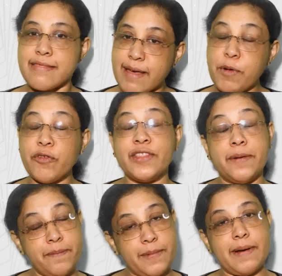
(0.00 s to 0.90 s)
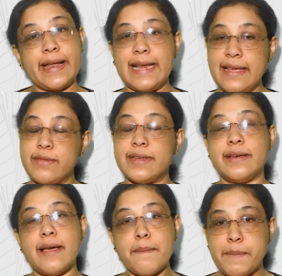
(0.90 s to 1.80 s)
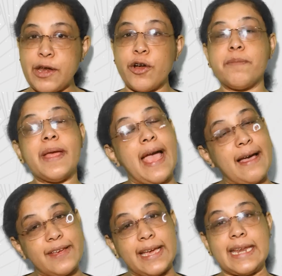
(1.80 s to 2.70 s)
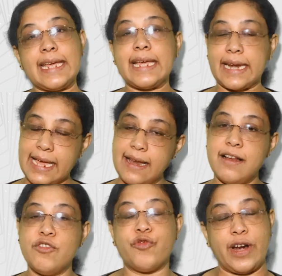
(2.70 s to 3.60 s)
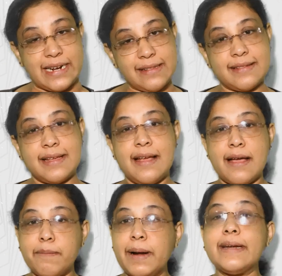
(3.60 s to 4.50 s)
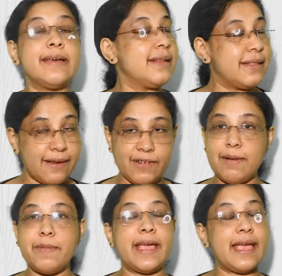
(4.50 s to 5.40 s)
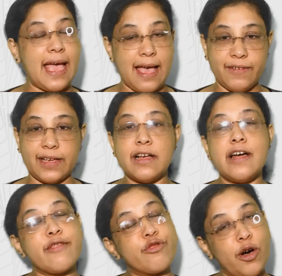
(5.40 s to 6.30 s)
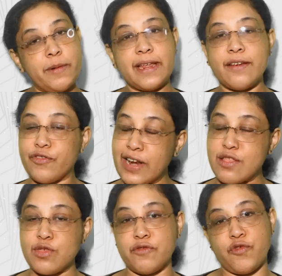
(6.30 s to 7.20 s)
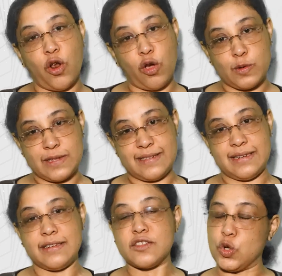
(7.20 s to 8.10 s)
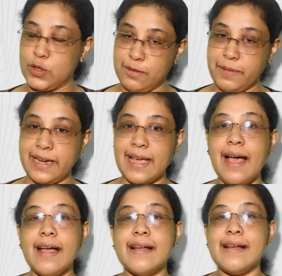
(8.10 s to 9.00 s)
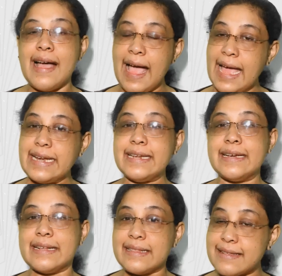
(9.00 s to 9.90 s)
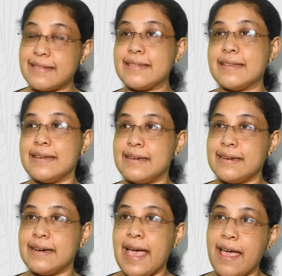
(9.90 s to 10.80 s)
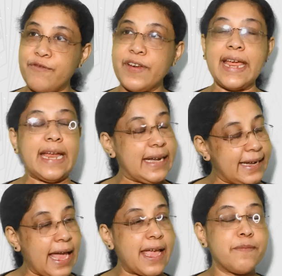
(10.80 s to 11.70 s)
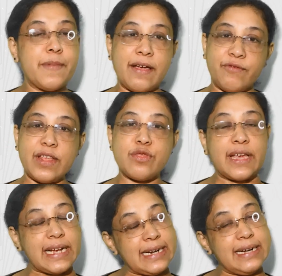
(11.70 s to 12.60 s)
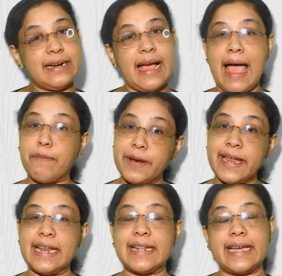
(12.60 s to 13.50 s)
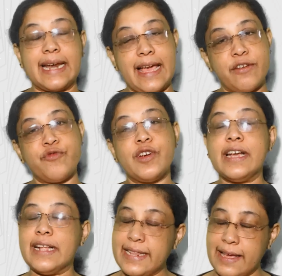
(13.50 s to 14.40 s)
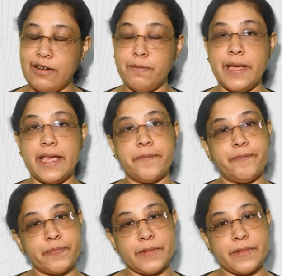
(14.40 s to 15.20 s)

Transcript: some of them at least may not be having any real friends, but they will be having so many friends and followers in social media, and this every time, every single happening in their life, they will be,